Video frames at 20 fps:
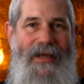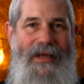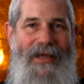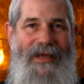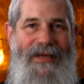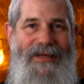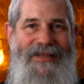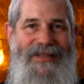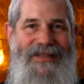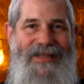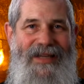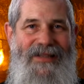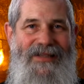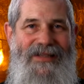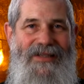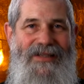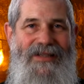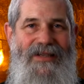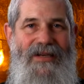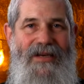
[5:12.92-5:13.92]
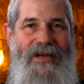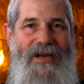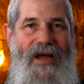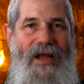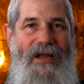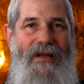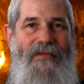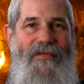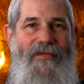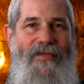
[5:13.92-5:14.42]
in a sense, is
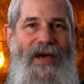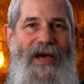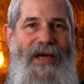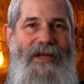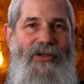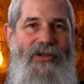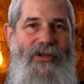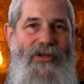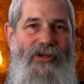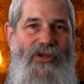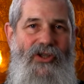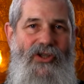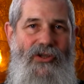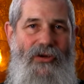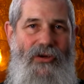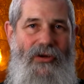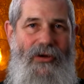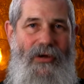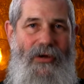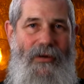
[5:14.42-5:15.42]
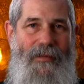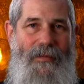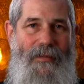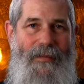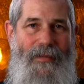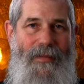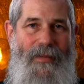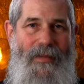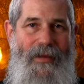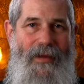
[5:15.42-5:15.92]
nullified to the circle.
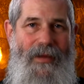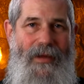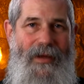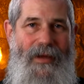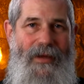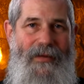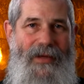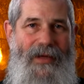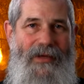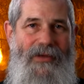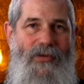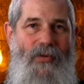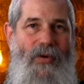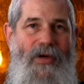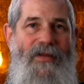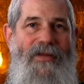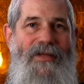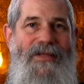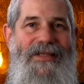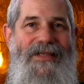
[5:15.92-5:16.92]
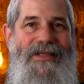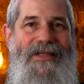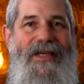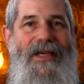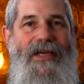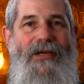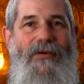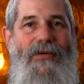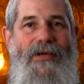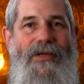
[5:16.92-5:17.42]
That is one of the
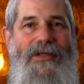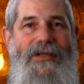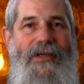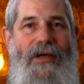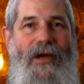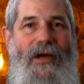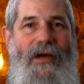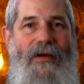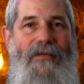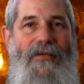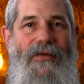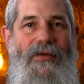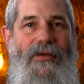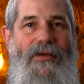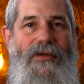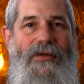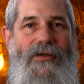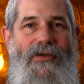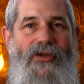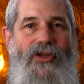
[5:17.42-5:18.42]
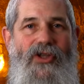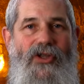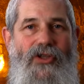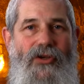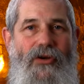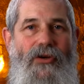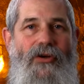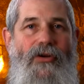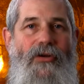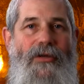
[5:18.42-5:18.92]
secrets of
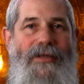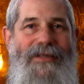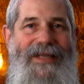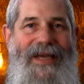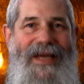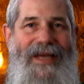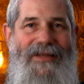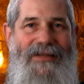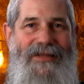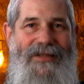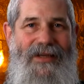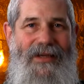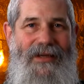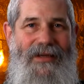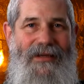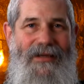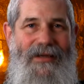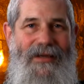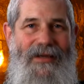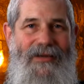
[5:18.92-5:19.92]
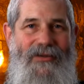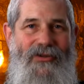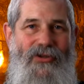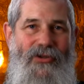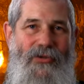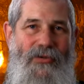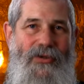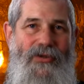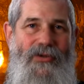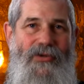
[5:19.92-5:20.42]
circle dancing in
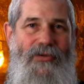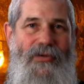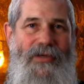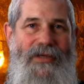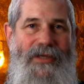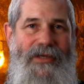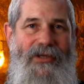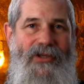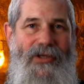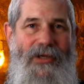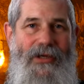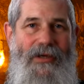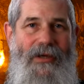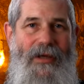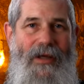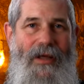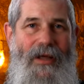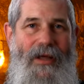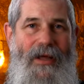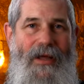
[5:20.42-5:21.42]
Jewish tradition,